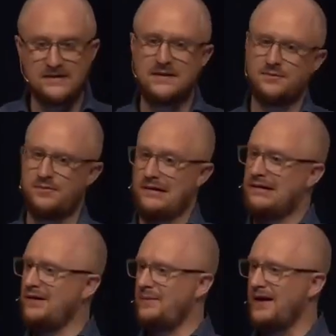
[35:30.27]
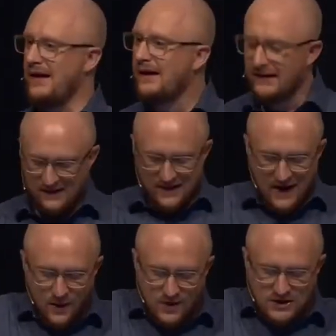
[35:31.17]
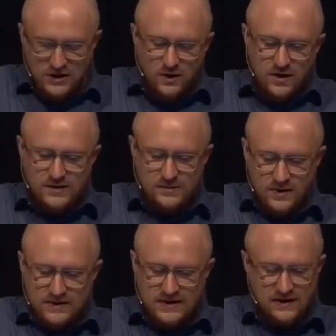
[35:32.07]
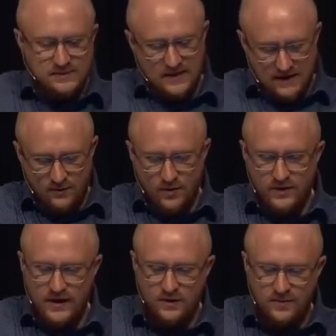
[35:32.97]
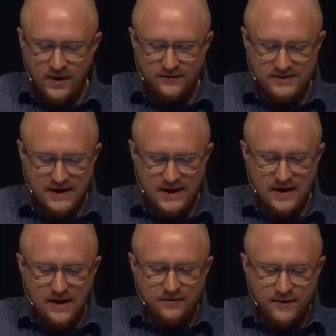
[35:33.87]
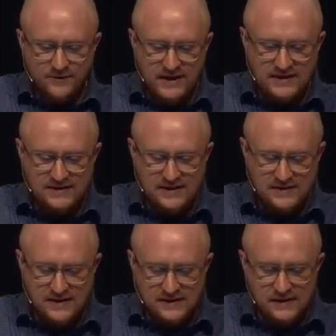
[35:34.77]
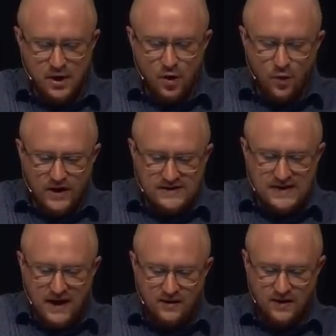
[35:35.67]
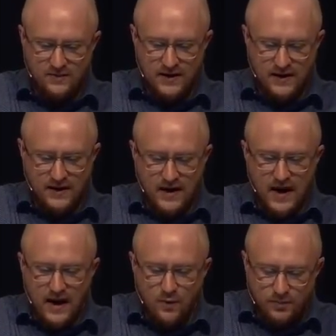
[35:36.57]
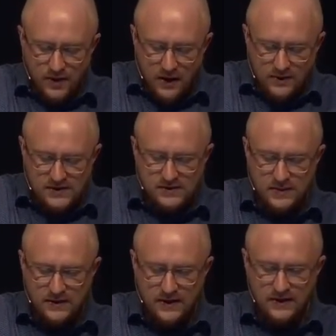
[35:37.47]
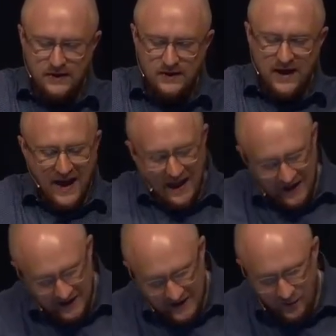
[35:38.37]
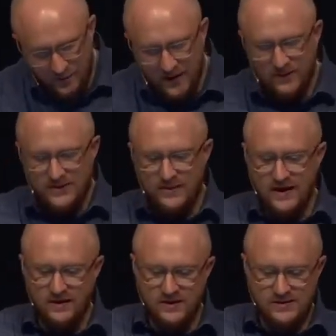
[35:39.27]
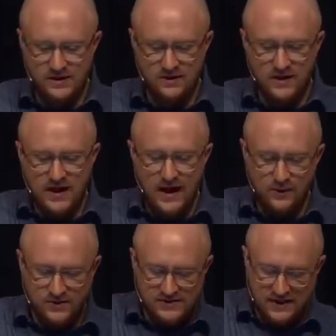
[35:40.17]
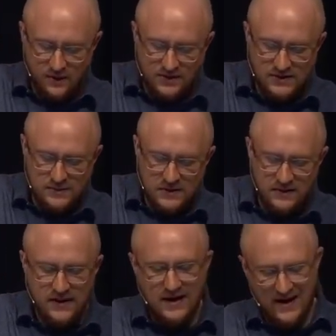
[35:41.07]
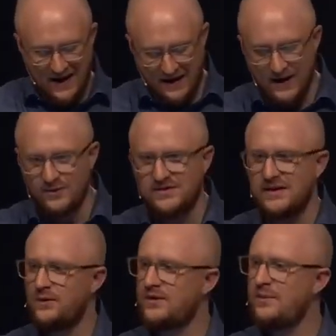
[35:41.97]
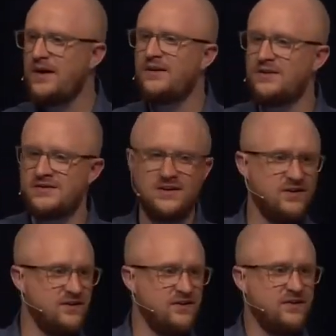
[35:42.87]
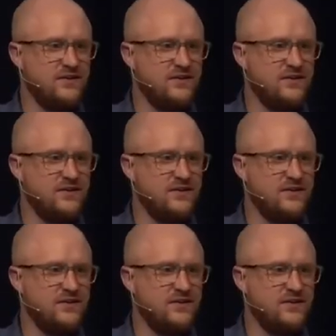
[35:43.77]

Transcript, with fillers: that seems pretty clear to me. I wish that you all spoke in tongues, but even more that you would prophesy. 15 says this What is the outcome then? I will pray with the Spirit, and I will pray with the mind also. I will sing with the Spirit, and I will sing with the mind also.